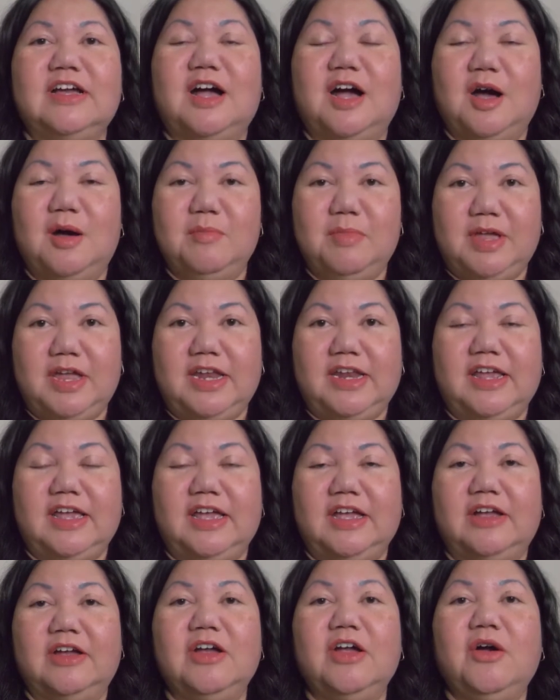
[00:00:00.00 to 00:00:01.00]
a
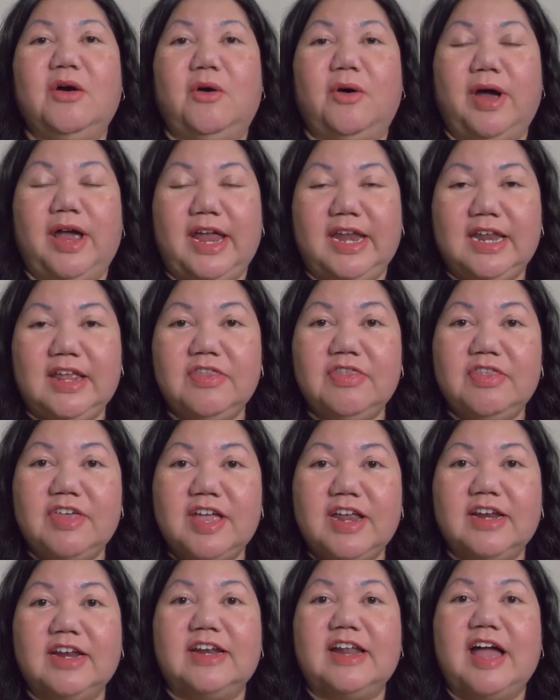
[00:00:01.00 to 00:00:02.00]
meeting, or
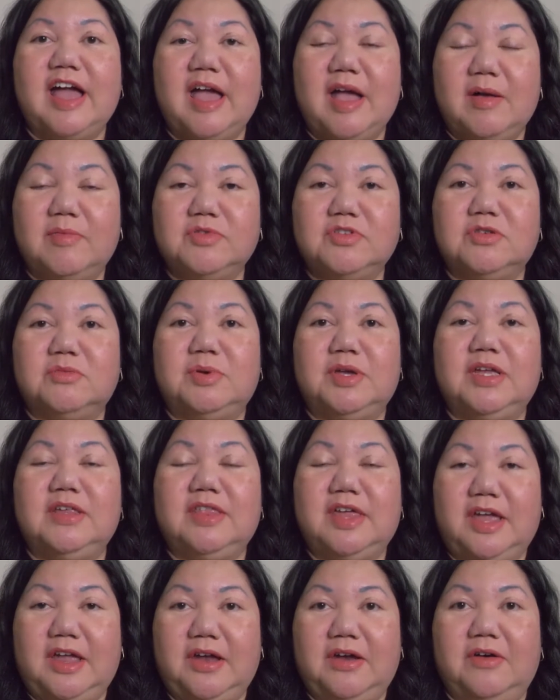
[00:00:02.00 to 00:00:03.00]
anything that I have to be
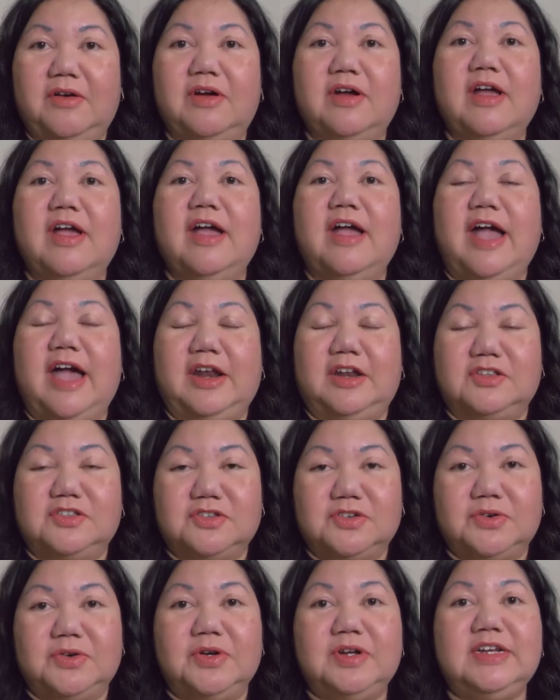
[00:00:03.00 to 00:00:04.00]
there at a
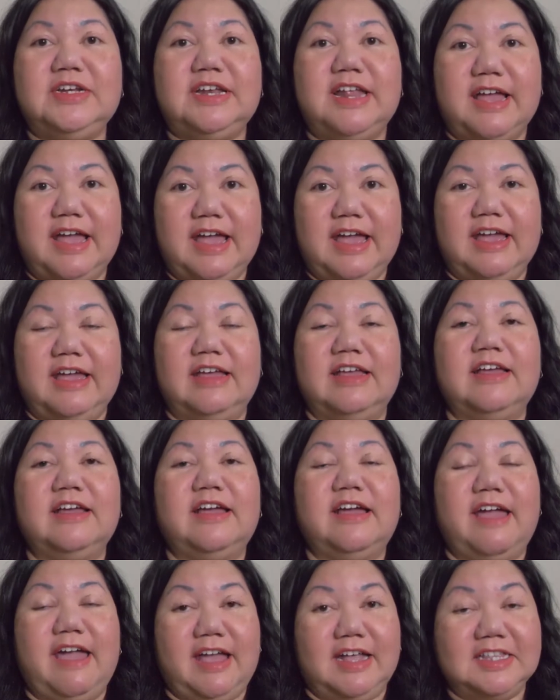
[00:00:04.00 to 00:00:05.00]
certain day
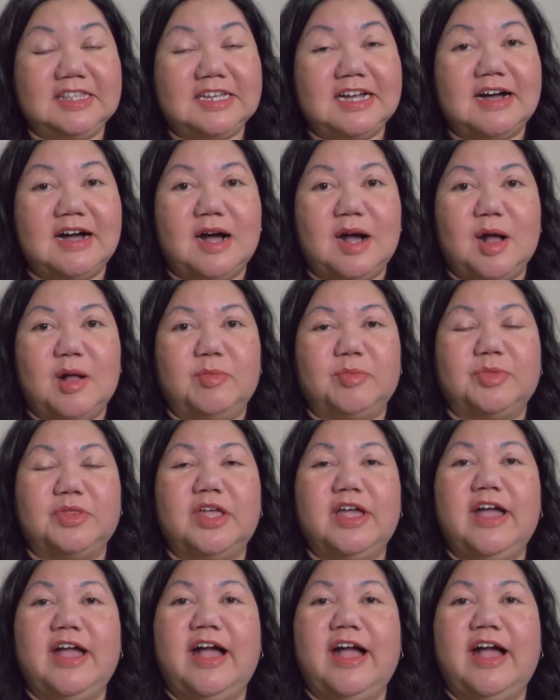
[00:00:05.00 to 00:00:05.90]
and time,